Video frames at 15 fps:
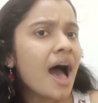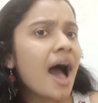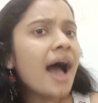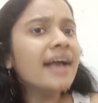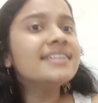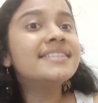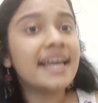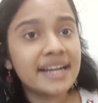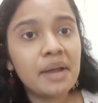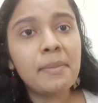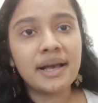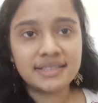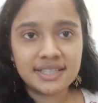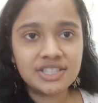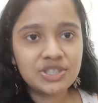I send a
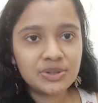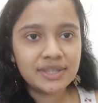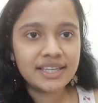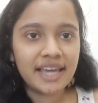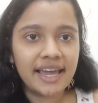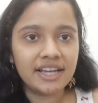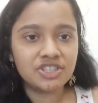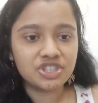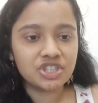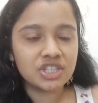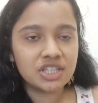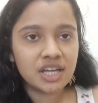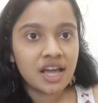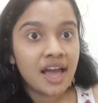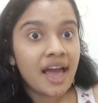message to the
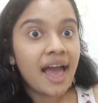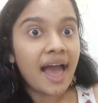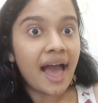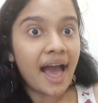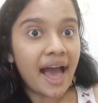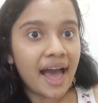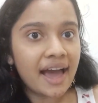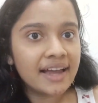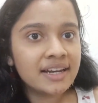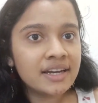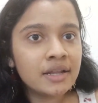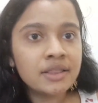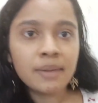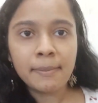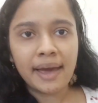agent,
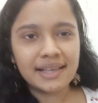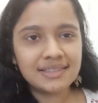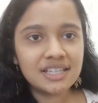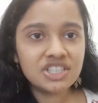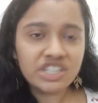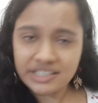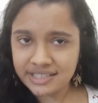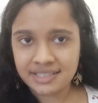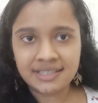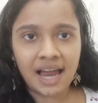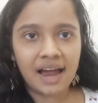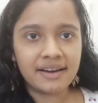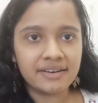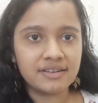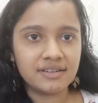and the message is
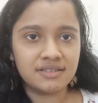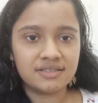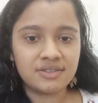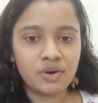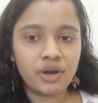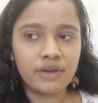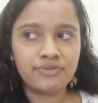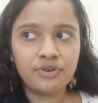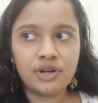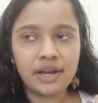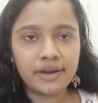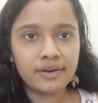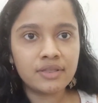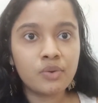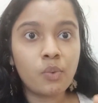standard. So if you
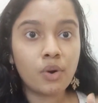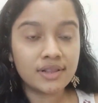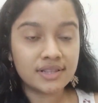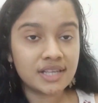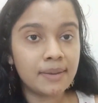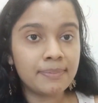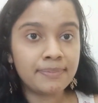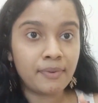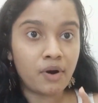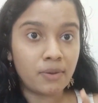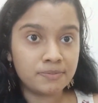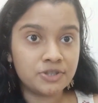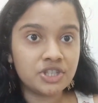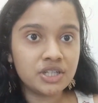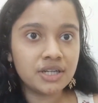click on the WhatsApp
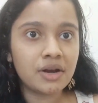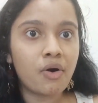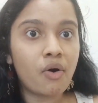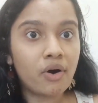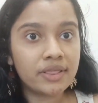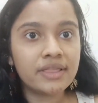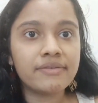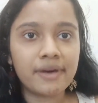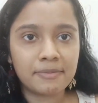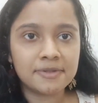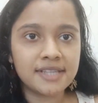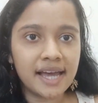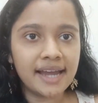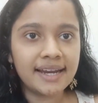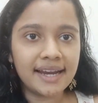option on the
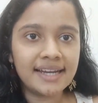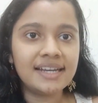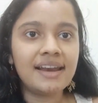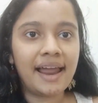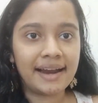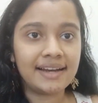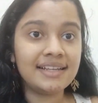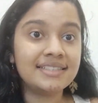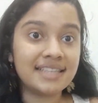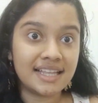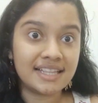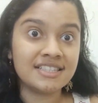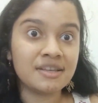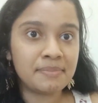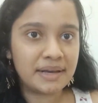website, it directly
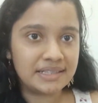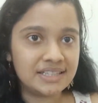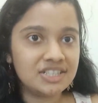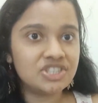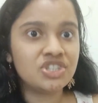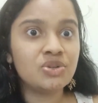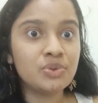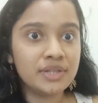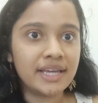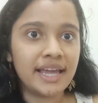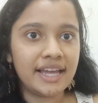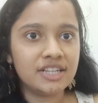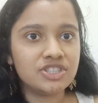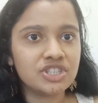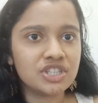sends a message to the
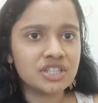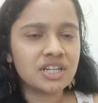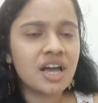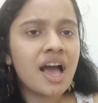agent.